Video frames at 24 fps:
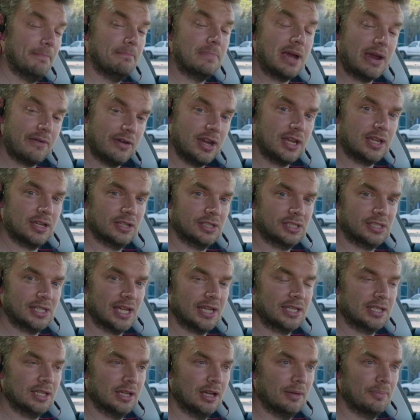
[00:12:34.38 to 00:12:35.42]
America
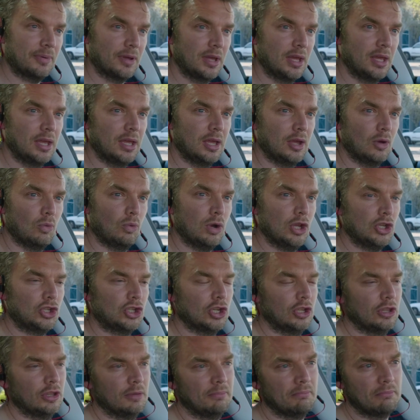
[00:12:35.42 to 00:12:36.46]
setup,
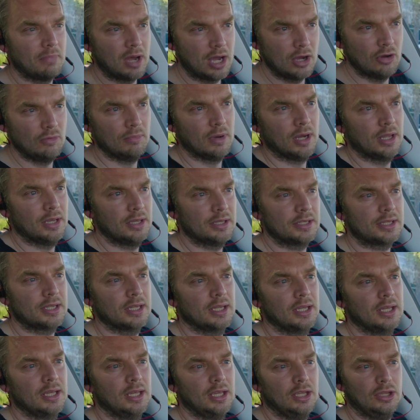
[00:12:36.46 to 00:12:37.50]
which at the moment
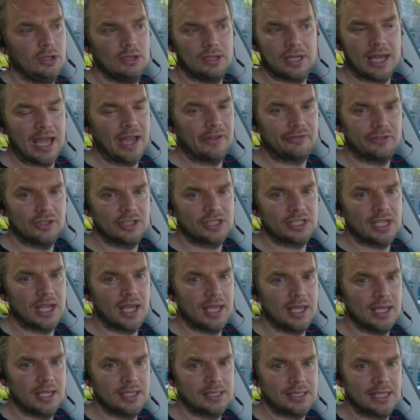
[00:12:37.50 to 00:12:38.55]
you'd have to
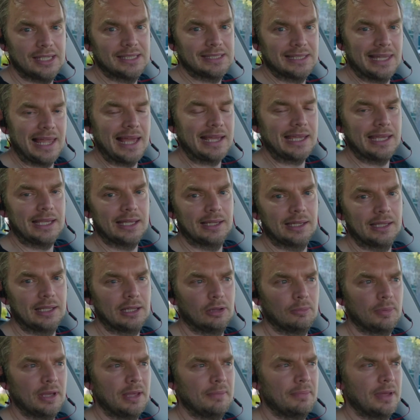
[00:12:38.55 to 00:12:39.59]
say is lagging a
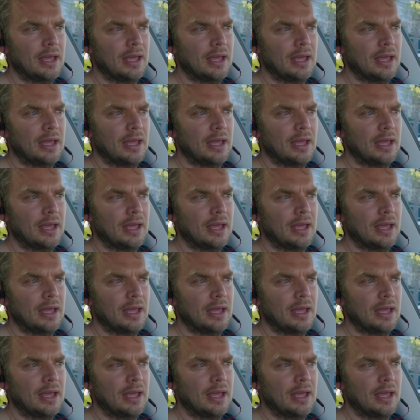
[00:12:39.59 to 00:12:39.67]
little bit